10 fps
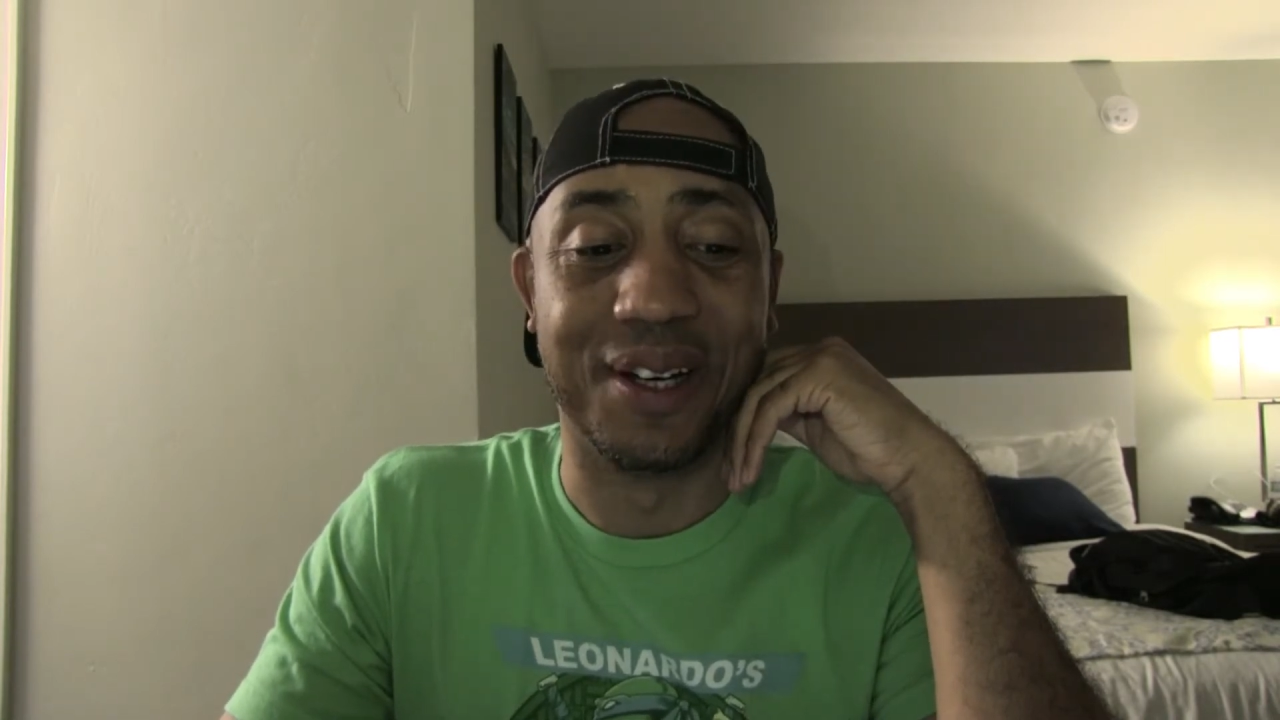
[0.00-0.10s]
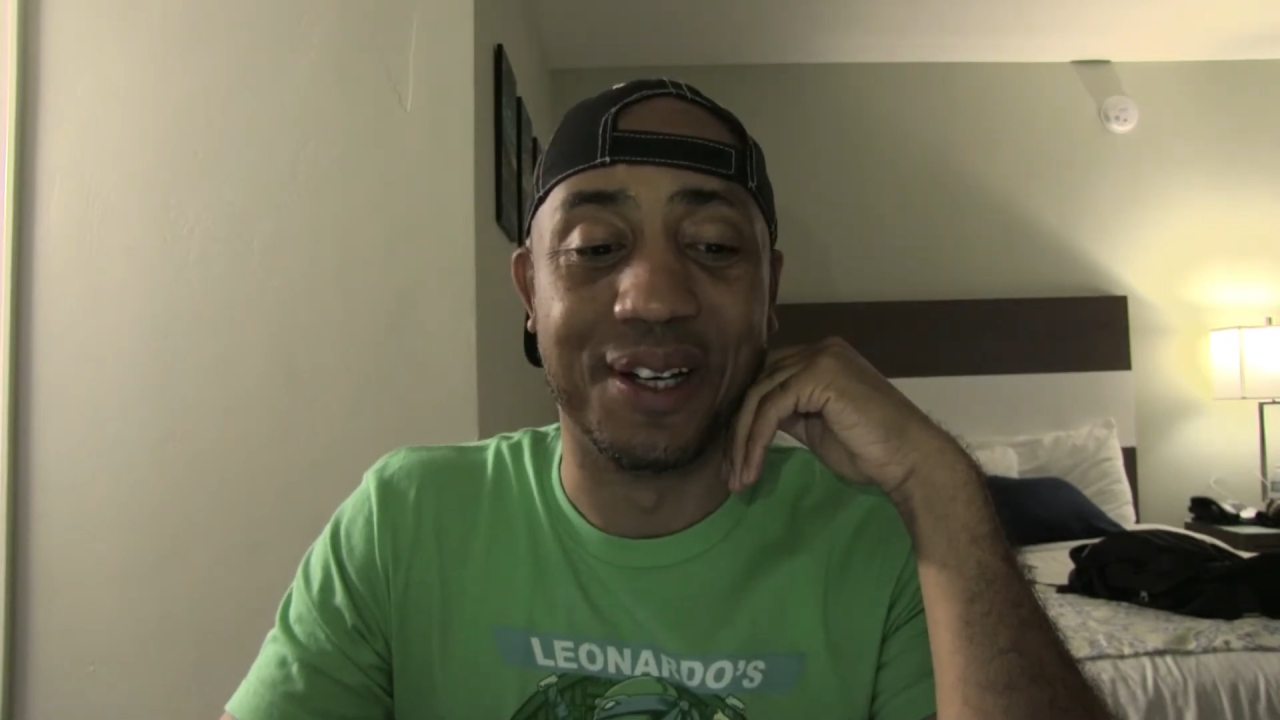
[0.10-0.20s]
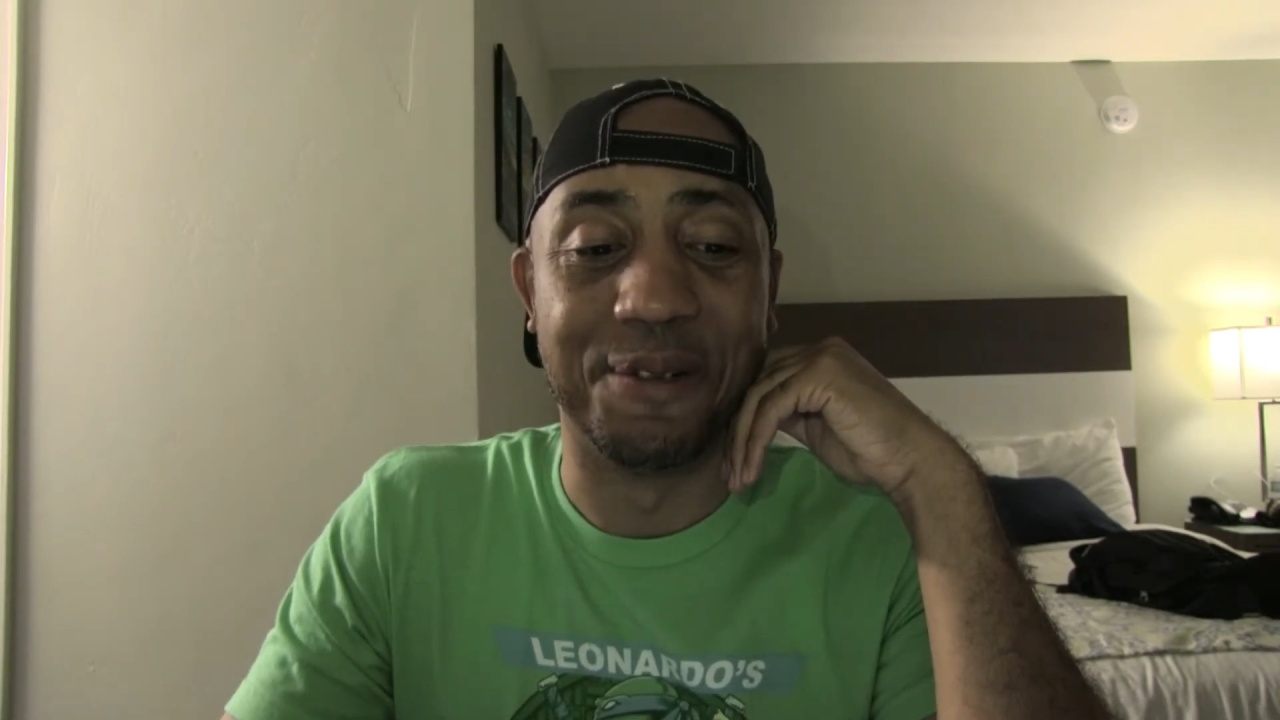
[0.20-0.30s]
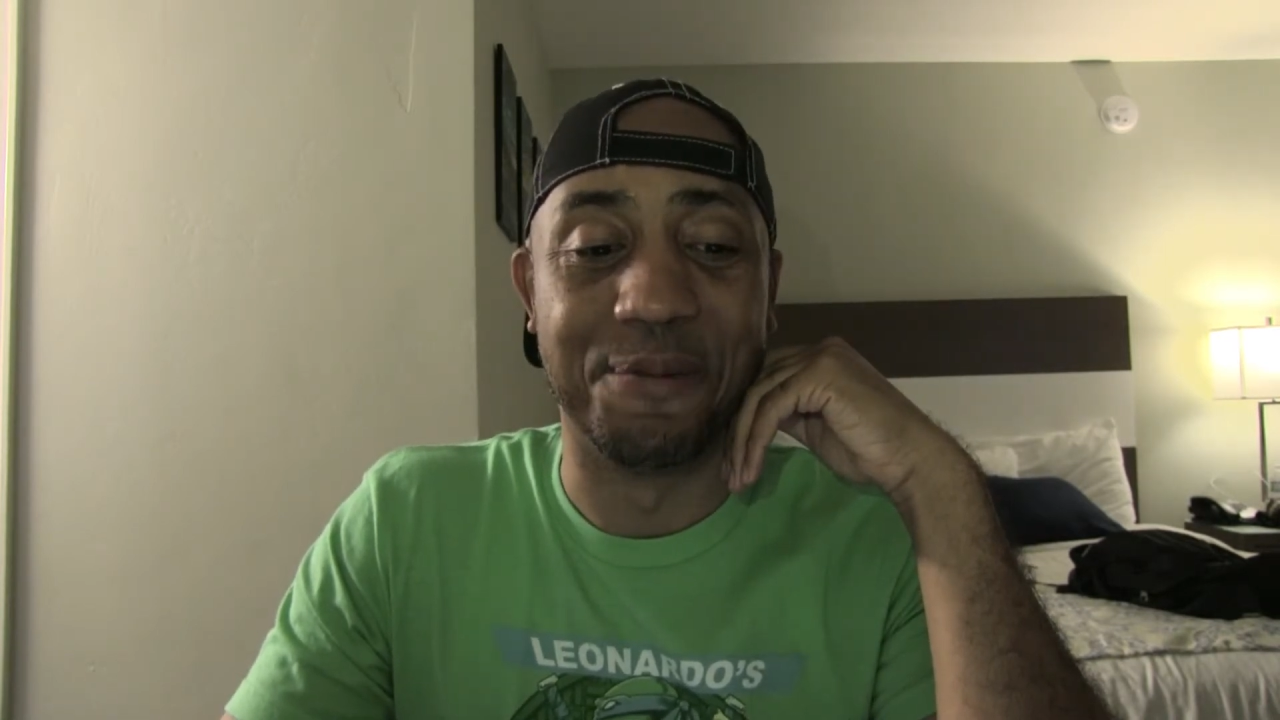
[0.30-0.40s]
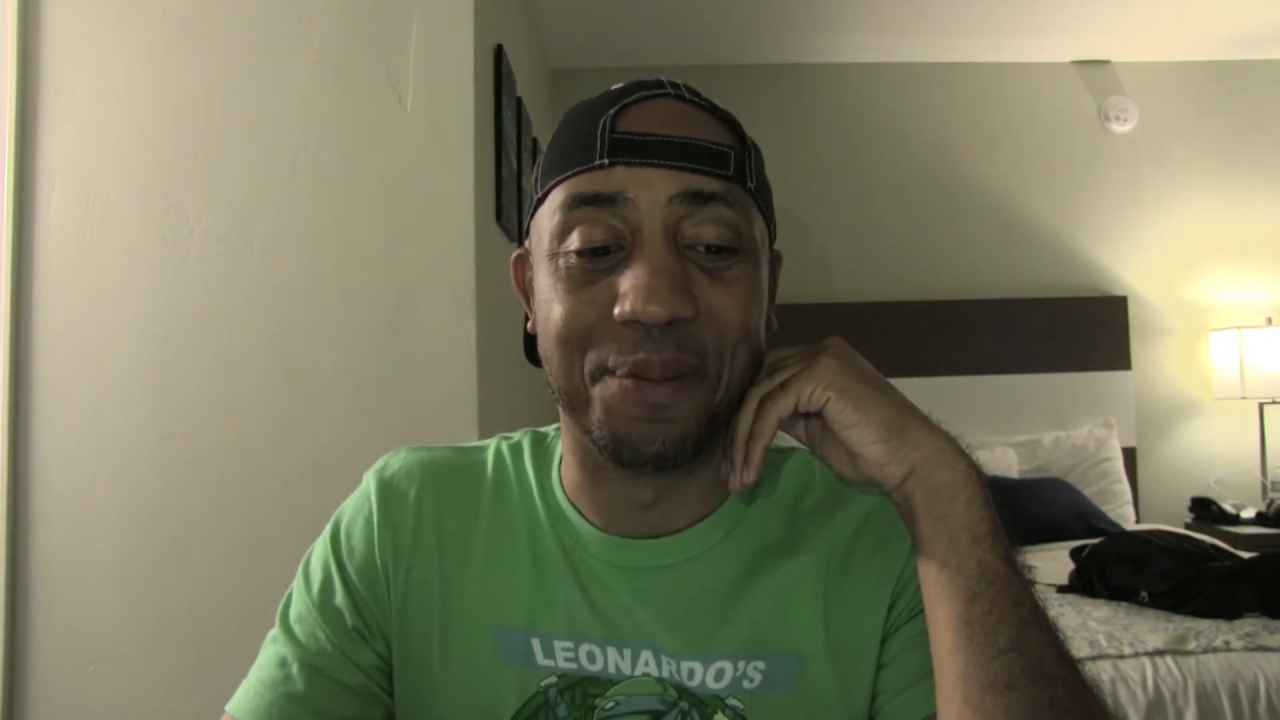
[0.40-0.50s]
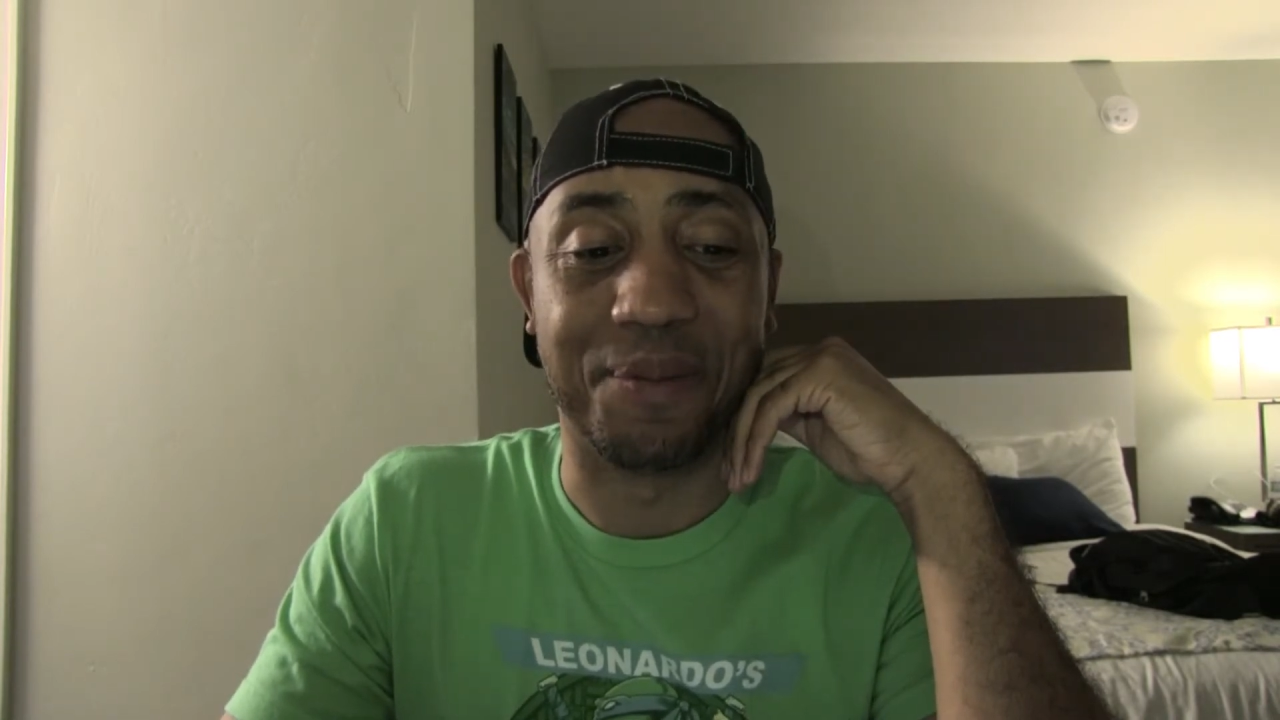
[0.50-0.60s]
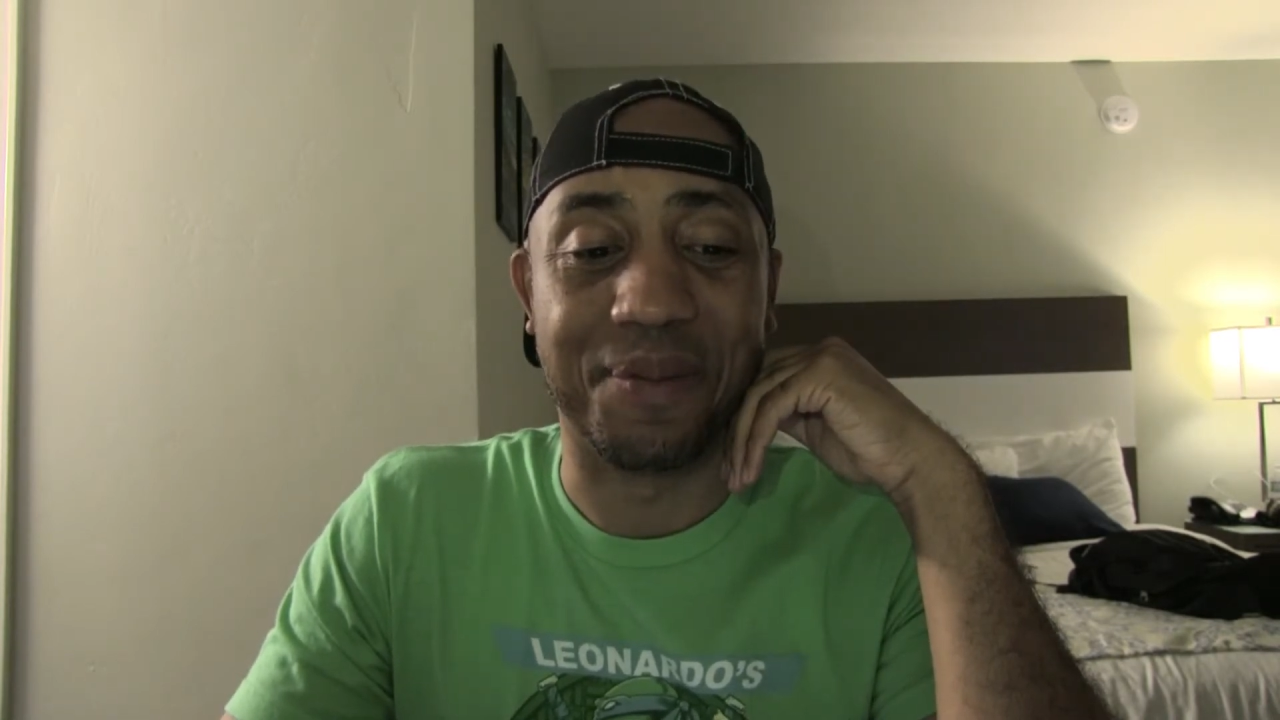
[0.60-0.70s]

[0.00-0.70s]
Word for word: Um,